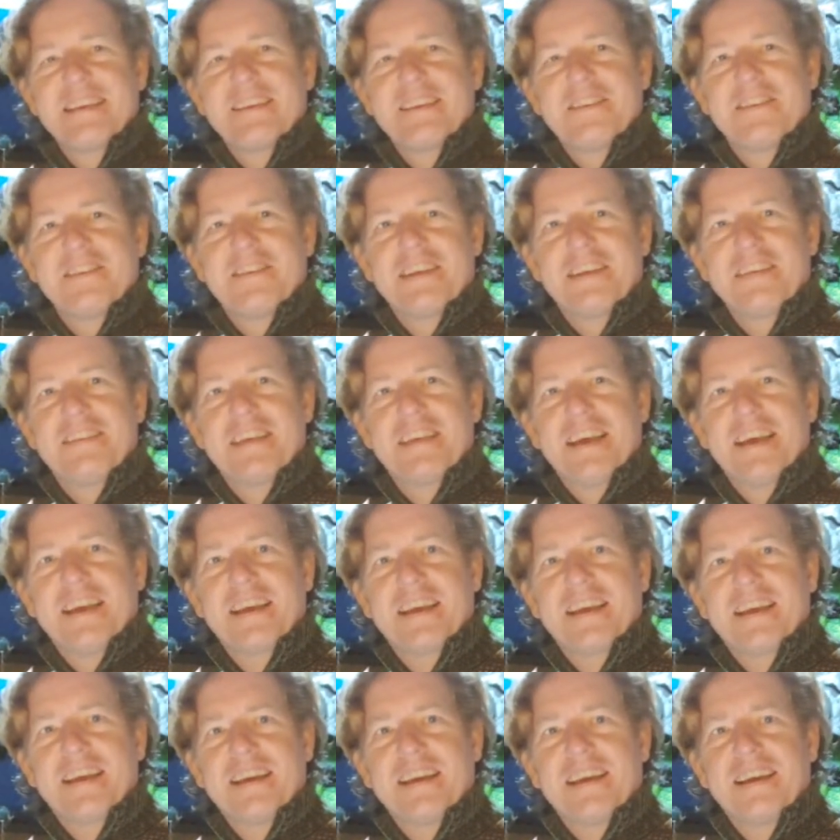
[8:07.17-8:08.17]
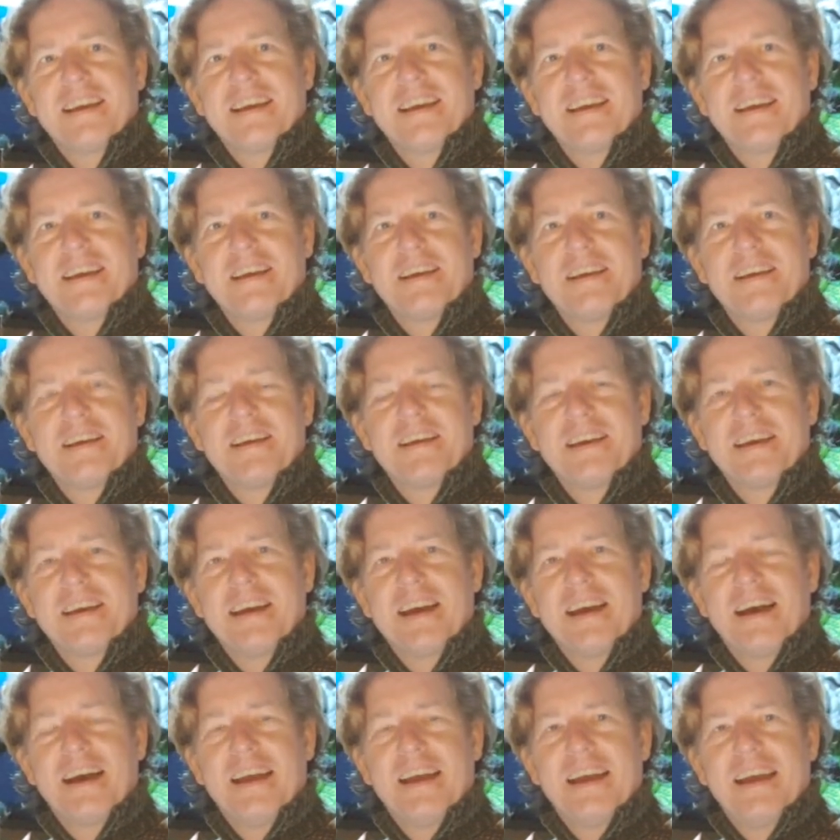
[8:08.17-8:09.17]
She's like,
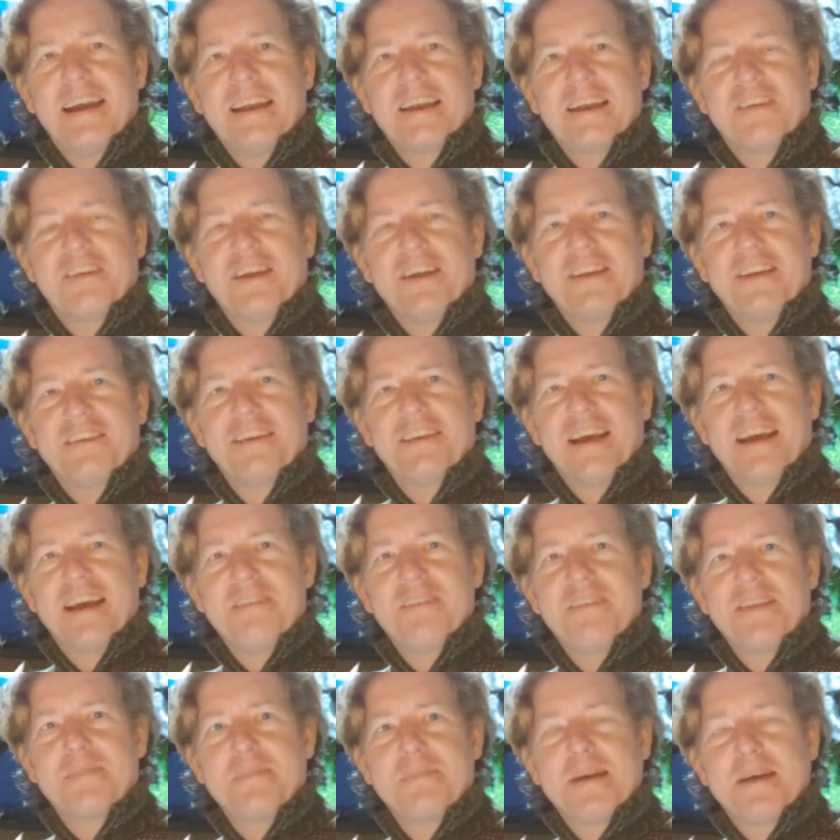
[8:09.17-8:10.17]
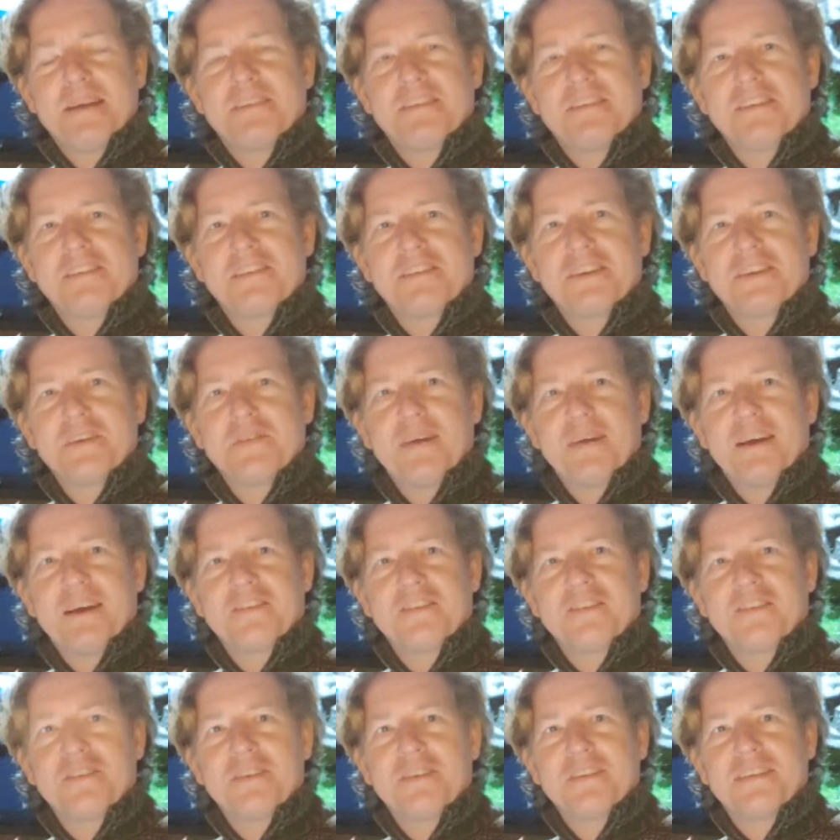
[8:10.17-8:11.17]
I had a great time with my sister while
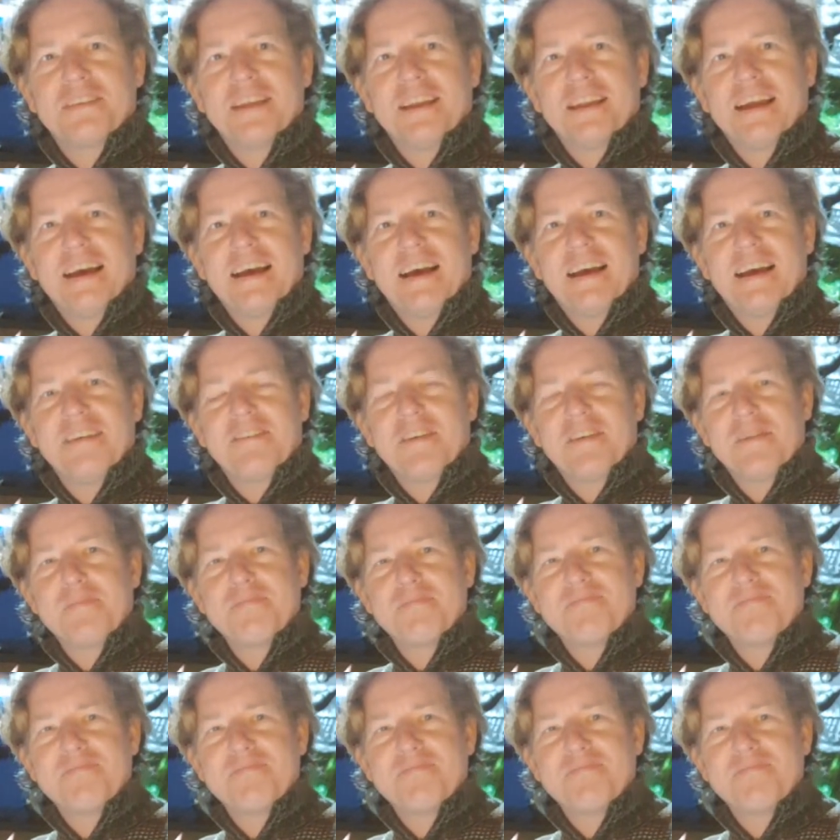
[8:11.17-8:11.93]
she was alive.